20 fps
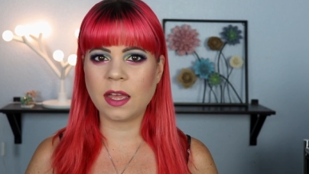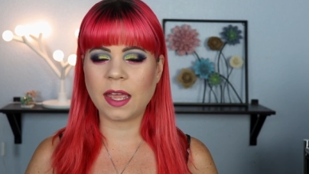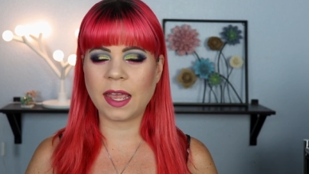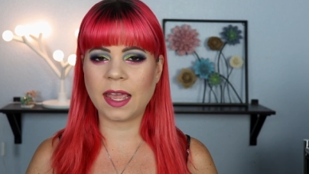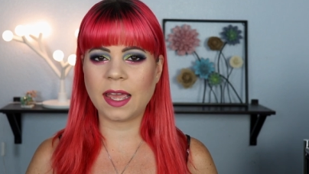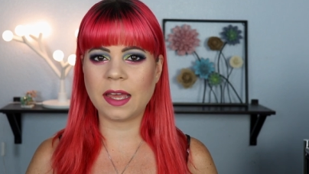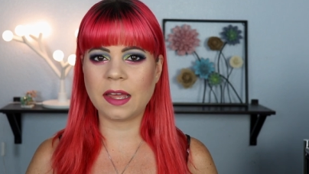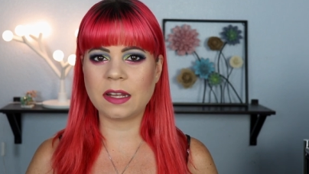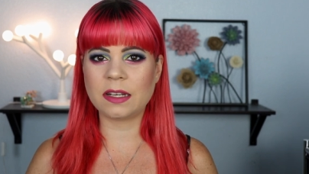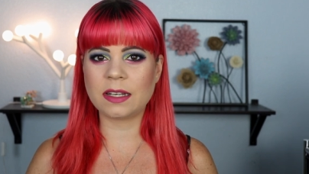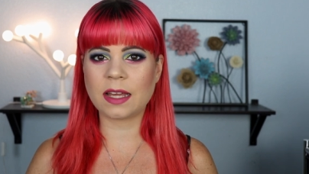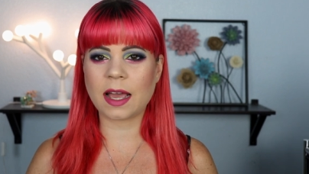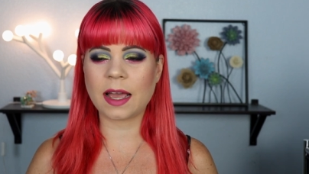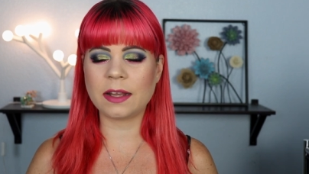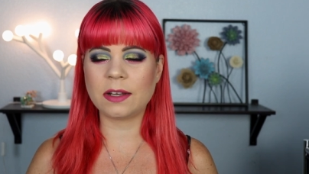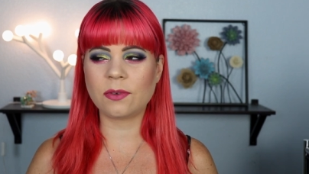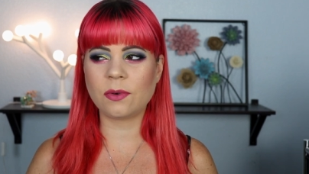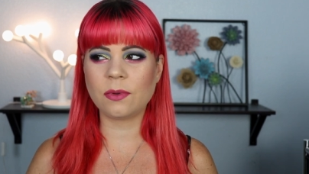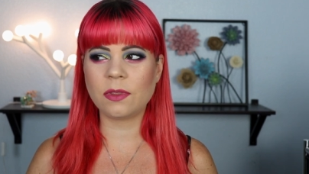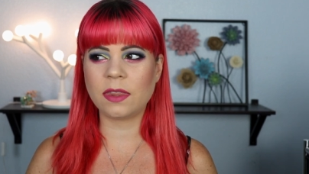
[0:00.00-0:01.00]
and
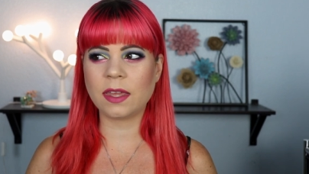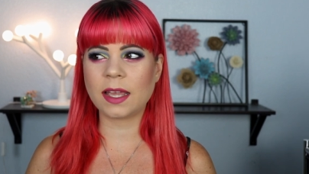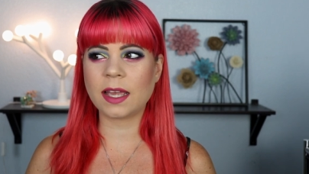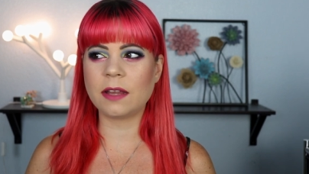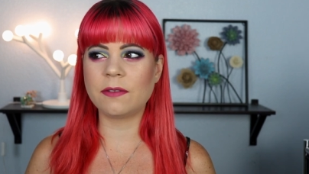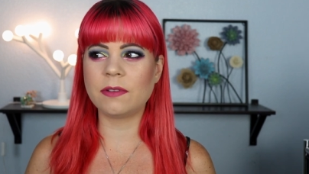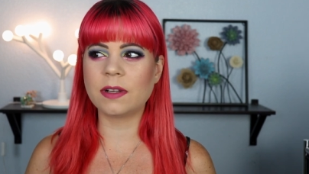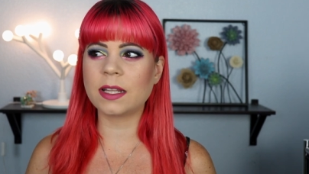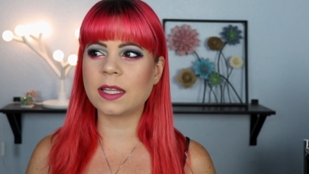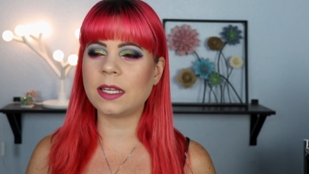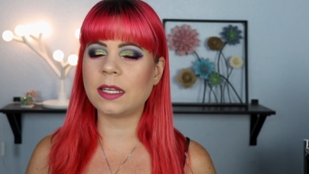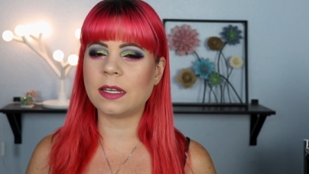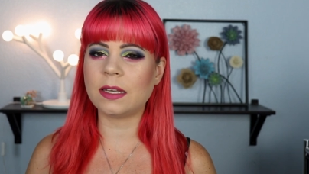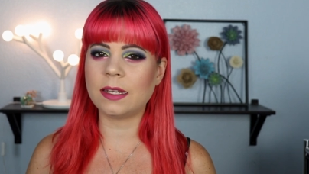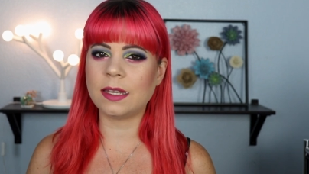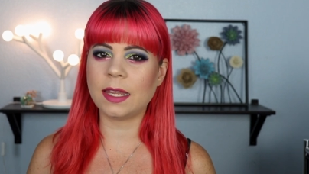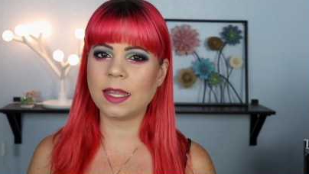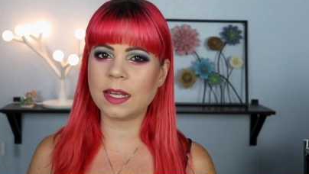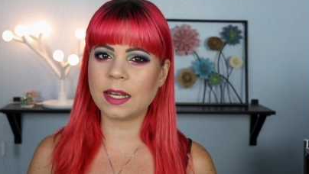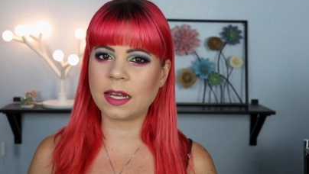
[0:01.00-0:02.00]
I don't think I really
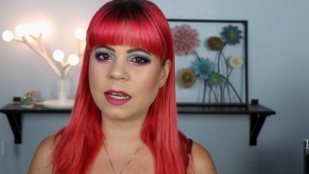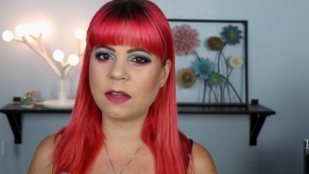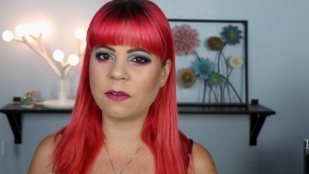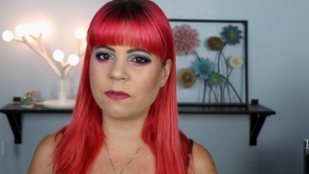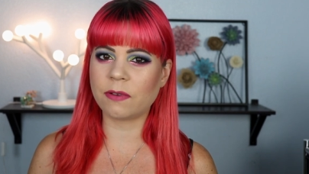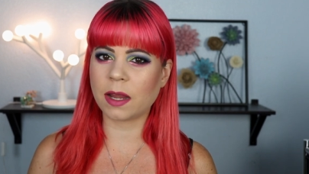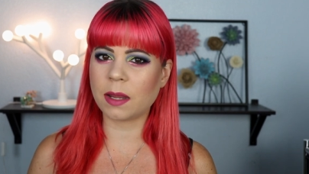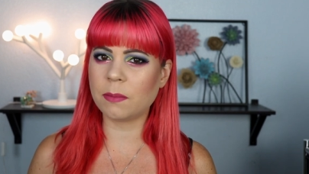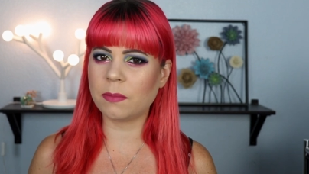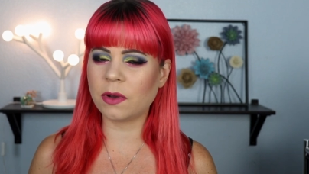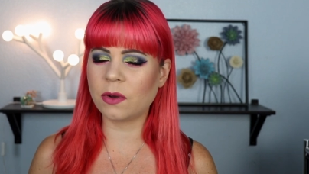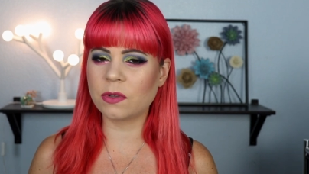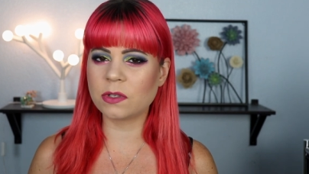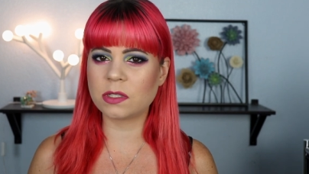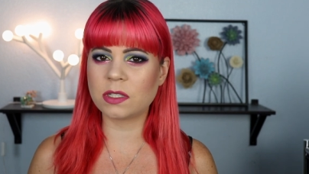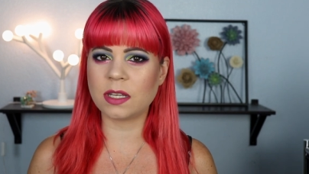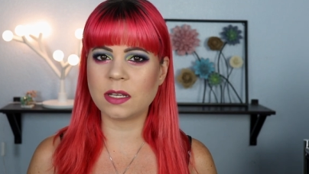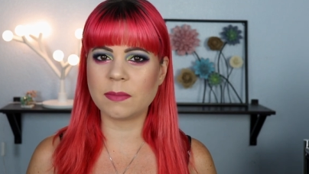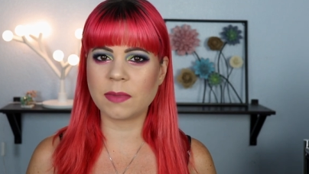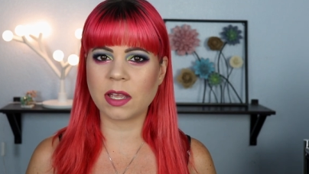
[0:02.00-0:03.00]
need any
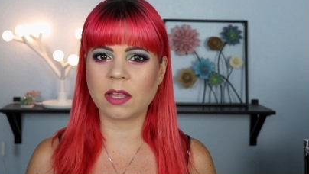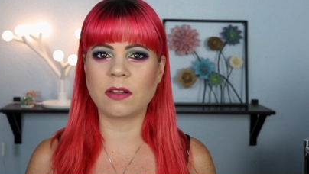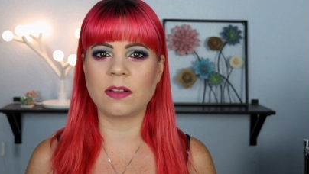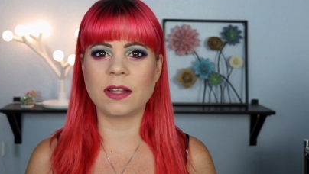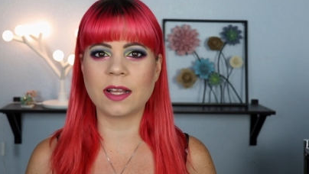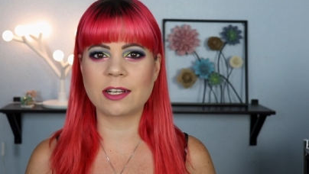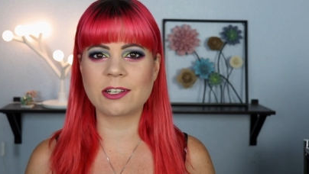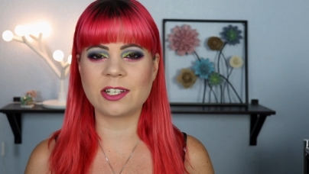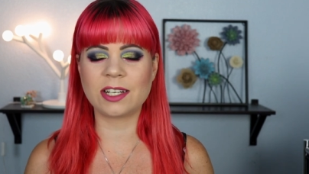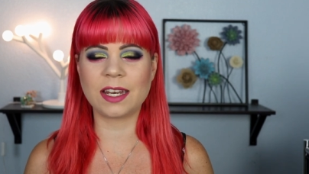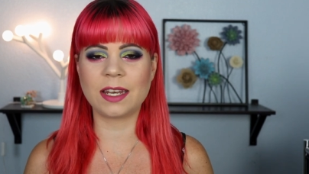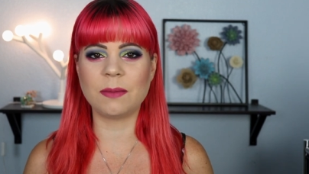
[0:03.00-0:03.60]
rainbows in my collection